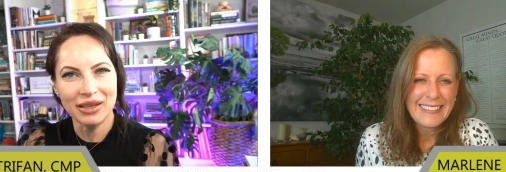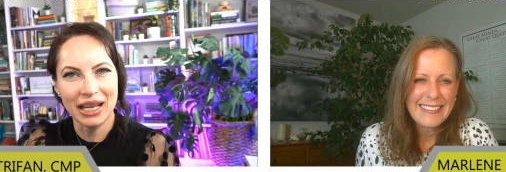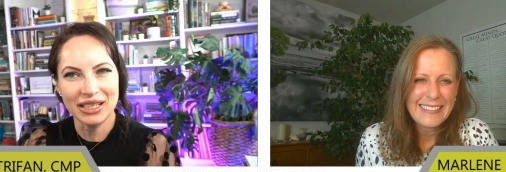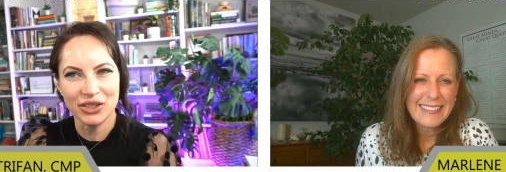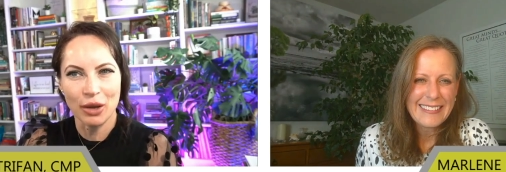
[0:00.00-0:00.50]
Speaker 1: a
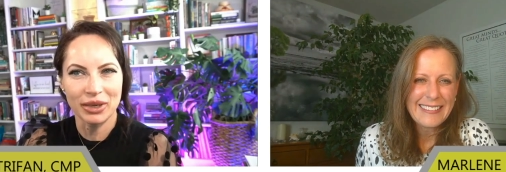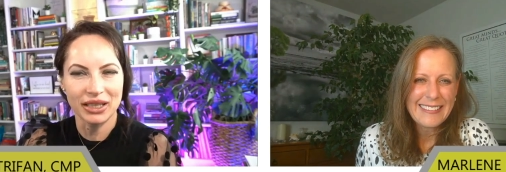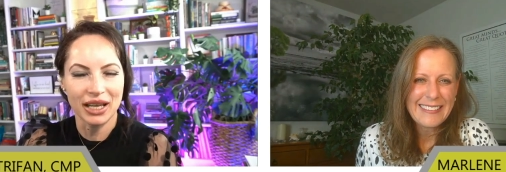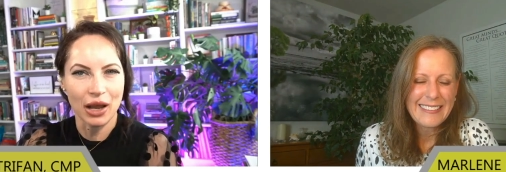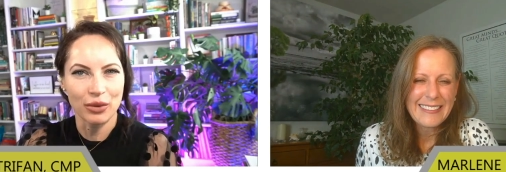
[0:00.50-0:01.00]
last topic
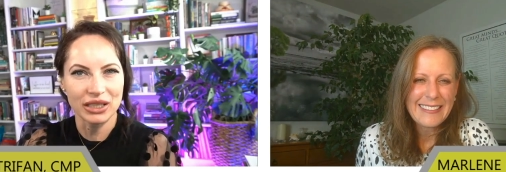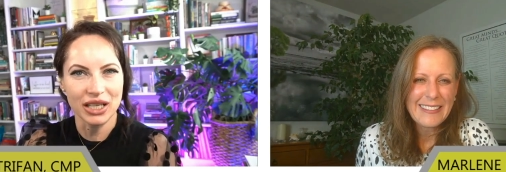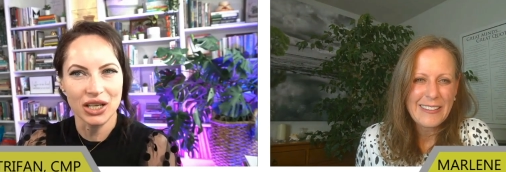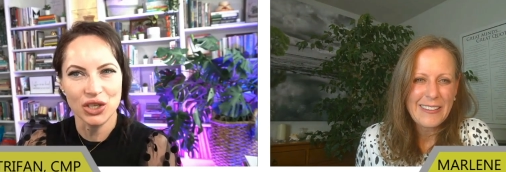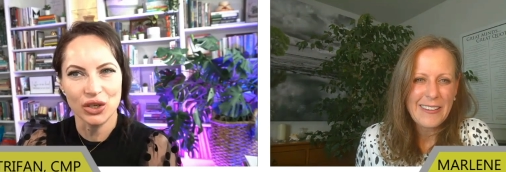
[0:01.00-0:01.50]
that I want to
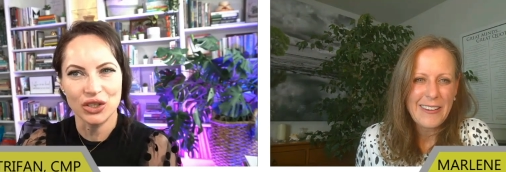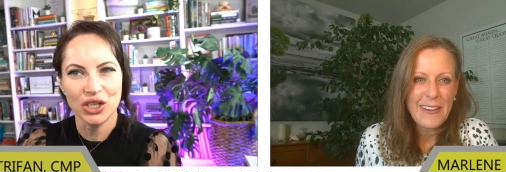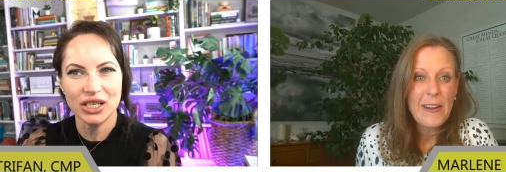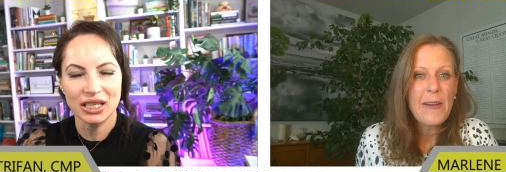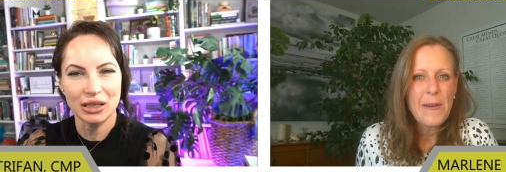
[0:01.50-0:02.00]
touch on
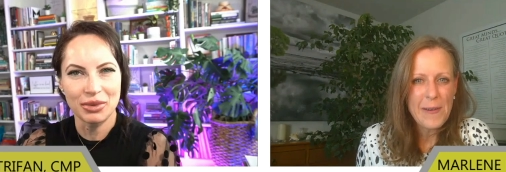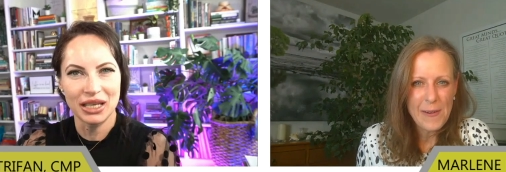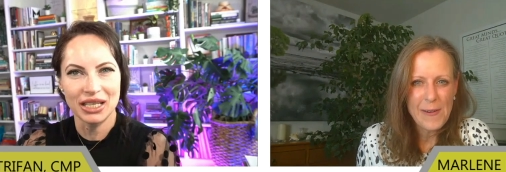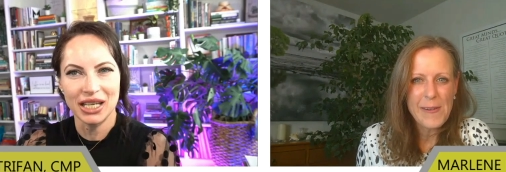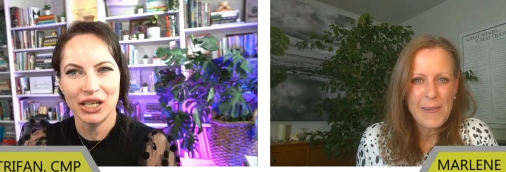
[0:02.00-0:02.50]
just a little
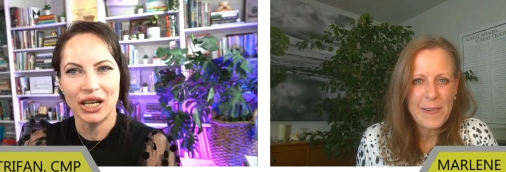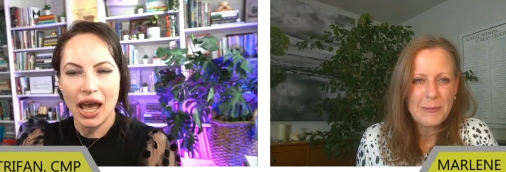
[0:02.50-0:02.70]
bit here,